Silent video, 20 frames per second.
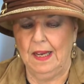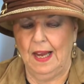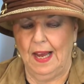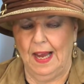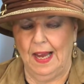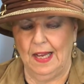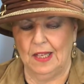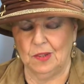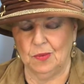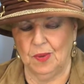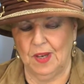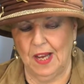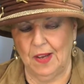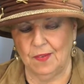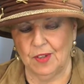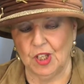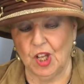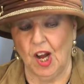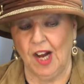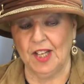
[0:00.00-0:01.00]
And we have
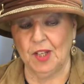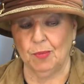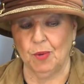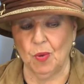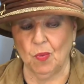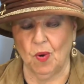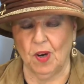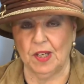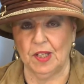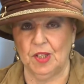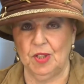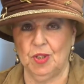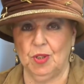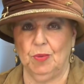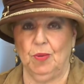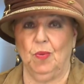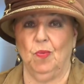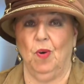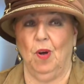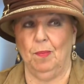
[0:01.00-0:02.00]
a line that we want to use.
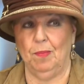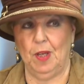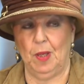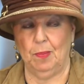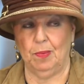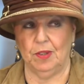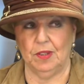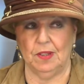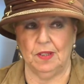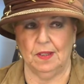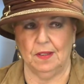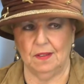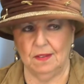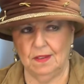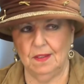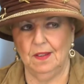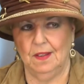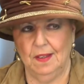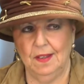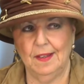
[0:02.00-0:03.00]
We want people to
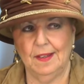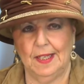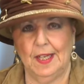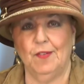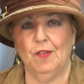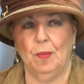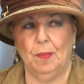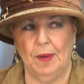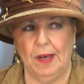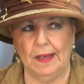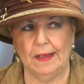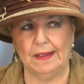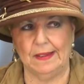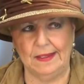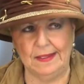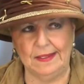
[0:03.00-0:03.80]
give a buck